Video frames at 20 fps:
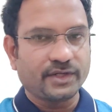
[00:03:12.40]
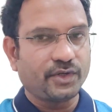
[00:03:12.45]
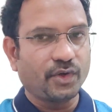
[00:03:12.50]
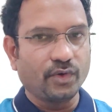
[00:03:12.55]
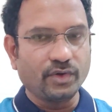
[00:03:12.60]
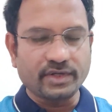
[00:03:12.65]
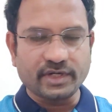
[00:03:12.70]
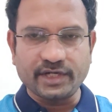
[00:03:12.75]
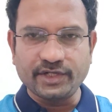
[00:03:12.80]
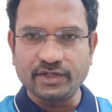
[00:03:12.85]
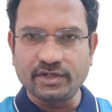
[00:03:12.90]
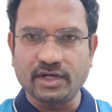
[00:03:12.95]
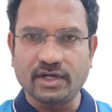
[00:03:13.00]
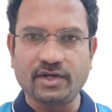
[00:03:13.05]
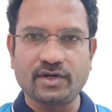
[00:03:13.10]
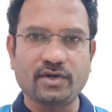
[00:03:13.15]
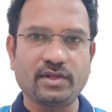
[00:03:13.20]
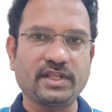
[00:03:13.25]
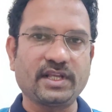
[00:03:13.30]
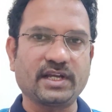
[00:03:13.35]
Don't try to
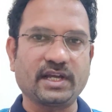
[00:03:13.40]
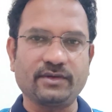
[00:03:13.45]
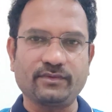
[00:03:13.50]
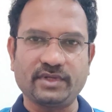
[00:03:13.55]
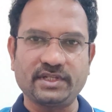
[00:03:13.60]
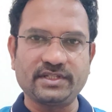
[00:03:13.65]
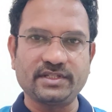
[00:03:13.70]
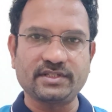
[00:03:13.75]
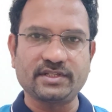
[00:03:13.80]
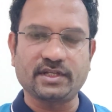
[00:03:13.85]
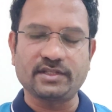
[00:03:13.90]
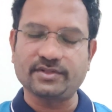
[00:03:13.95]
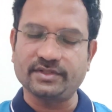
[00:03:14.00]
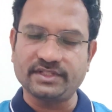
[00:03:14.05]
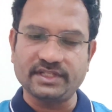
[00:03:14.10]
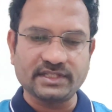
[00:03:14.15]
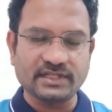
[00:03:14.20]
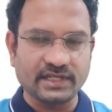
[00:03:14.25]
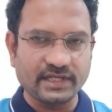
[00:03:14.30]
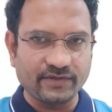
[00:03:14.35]
control the convulsions also.
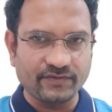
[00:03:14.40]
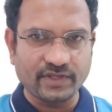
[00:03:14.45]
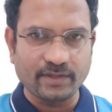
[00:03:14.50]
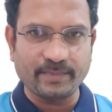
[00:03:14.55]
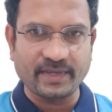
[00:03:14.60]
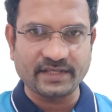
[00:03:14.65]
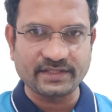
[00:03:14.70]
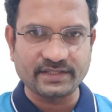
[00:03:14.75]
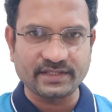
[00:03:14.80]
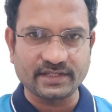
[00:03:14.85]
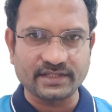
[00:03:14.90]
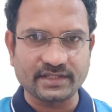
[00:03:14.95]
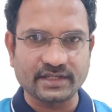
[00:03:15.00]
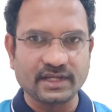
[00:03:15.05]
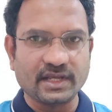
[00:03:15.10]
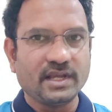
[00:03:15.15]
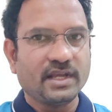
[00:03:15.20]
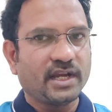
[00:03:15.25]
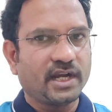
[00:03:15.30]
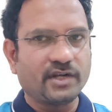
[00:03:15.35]
Just leave them as such.
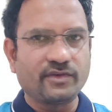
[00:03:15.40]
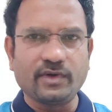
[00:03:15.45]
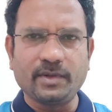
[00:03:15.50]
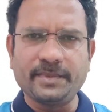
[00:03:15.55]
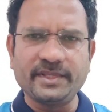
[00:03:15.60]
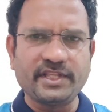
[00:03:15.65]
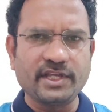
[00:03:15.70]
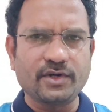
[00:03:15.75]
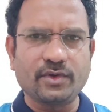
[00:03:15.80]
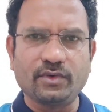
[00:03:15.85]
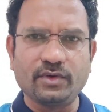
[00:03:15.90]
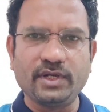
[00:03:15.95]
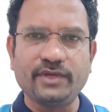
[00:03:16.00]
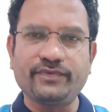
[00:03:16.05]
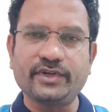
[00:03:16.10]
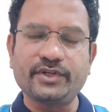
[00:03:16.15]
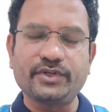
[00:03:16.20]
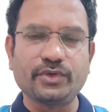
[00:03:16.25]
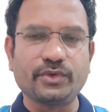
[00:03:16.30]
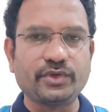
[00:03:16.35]
It will be there
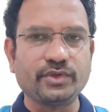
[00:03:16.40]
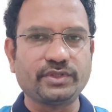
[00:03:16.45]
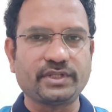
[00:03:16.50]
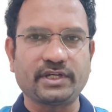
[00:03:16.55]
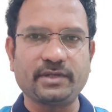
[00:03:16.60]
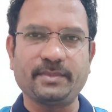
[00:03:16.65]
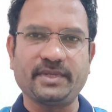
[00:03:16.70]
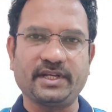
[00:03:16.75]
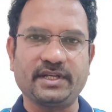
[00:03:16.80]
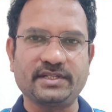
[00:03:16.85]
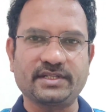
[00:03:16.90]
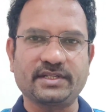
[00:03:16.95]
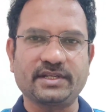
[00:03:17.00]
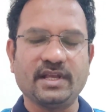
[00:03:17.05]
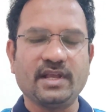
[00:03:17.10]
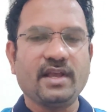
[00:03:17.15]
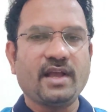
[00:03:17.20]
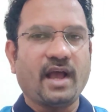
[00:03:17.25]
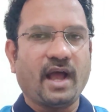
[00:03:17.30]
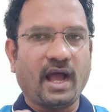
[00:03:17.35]
only for 2 to 3 minutes.
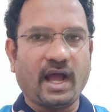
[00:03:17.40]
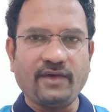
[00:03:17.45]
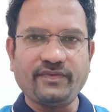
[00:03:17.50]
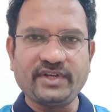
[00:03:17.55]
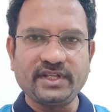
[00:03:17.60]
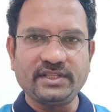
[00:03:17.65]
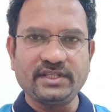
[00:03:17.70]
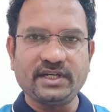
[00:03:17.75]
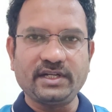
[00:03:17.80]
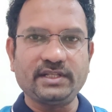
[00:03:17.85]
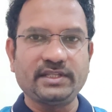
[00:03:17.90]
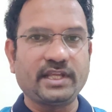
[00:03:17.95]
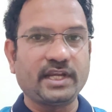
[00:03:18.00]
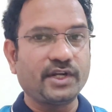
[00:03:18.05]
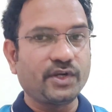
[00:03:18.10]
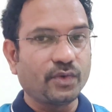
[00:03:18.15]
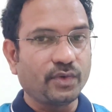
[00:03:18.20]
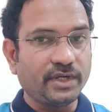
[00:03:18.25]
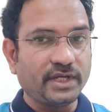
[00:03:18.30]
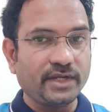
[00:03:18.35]
After that,
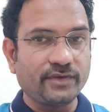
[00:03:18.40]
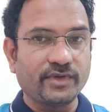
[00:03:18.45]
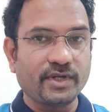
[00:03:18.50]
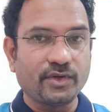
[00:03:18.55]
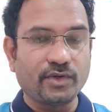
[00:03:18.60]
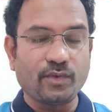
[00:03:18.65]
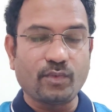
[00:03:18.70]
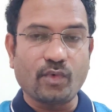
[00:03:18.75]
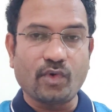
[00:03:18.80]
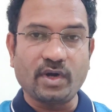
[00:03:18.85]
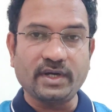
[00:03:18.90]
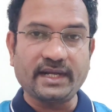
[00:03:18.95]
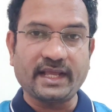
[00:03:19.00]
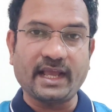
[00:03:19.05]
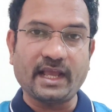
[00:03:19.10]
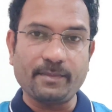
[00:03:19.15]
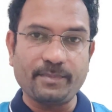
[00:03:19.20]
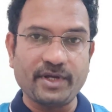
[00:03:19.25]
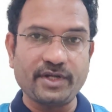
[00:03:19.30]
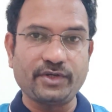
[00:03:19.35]
they don't even know what
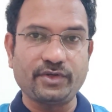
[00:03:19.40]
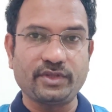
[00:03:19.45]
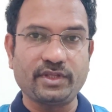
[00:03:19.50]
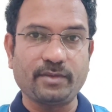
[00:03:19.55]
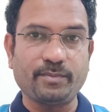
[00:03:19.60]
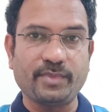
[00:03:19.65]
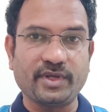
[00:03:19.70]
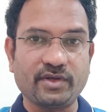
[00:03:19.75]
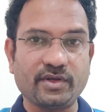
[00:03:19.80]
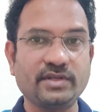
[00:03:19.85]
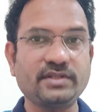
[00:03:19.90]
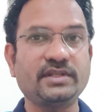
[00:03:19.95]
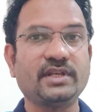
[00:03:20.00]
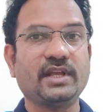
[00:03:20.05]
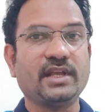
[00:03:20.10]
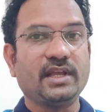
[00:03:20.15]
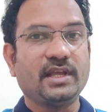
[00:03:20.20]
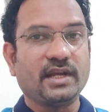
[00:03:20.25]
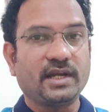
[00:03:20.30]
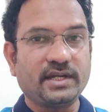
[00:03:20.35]
happened to them, because
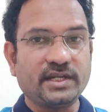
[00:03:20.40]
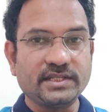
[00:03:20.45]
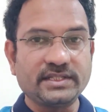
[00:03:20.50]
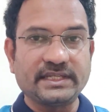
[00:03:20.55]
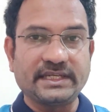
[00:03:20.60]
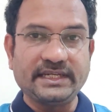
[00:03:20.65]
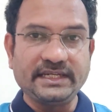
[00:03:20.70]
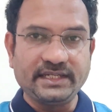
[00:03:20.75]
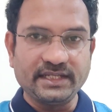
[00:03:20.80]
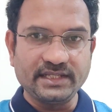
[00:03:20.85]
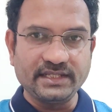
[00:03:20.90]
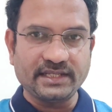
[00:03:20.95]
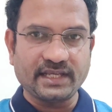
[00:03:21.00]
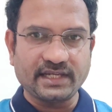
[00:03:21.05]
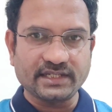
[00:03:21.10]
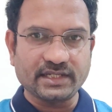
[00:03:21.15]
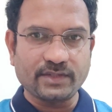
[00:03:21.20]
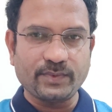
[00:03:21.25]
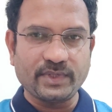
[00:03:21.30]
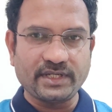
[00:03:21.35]
it is intense
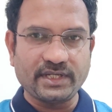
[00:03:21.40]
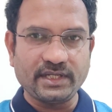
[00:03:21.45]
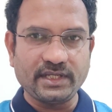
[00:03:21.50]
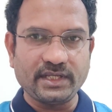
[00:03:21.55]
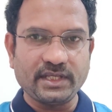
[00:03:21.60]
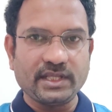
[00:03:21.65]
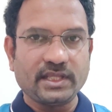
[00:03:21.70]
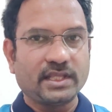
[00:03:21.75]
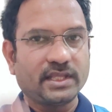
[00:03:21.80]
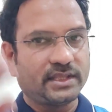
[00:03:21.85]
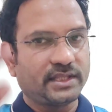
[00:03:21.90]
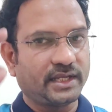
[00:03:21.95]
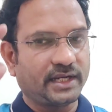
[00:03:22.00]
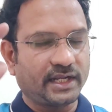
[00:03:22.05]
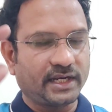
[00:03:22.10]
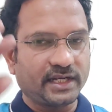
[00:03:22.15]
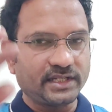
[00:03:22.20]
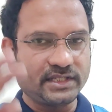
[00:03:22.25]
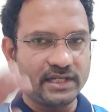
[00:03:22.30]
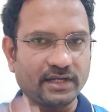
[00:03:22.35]
activity. Their
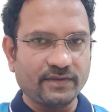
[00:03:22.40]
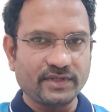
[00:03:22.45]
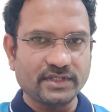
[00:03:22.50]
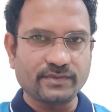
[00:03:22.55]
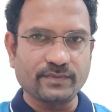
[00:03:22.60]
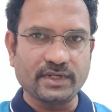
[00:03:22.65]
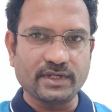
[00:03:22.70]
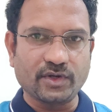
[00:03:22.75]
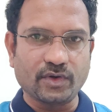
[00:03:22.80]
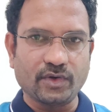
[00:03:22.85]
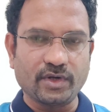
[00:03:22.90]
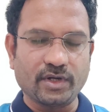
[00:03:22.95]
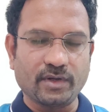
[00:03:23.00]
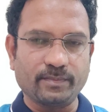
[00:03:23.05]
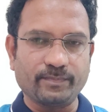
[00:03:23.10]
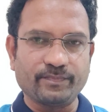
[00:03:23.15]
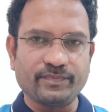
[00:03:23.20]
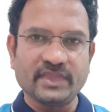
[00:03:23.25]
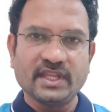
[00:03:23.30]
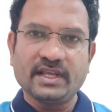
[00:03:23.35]
energy levels will go
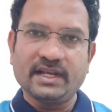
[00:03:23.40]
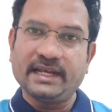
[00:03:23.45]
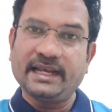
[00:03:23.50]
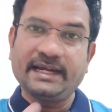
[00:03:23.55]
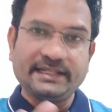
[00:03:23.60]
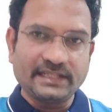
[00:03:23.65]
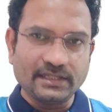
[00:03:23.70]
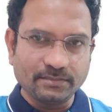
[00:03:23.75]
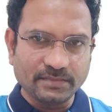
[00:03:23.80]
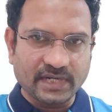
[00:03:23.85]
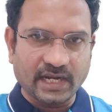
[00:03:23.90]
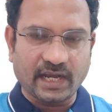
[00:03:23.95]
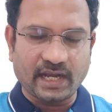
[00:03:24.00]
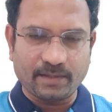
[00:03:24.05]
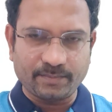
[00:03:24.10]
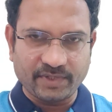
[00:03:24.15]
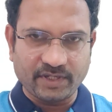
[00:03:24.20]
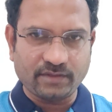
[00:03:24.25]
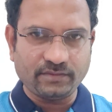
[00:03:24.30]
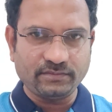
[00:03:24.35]
down. Let them
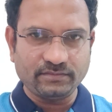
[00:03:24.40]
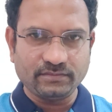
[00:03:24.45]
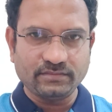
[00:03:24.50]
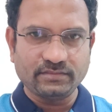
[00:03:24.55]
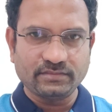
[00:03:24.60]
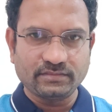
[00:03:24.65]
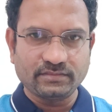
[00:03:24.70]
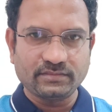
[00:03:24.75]
calm down.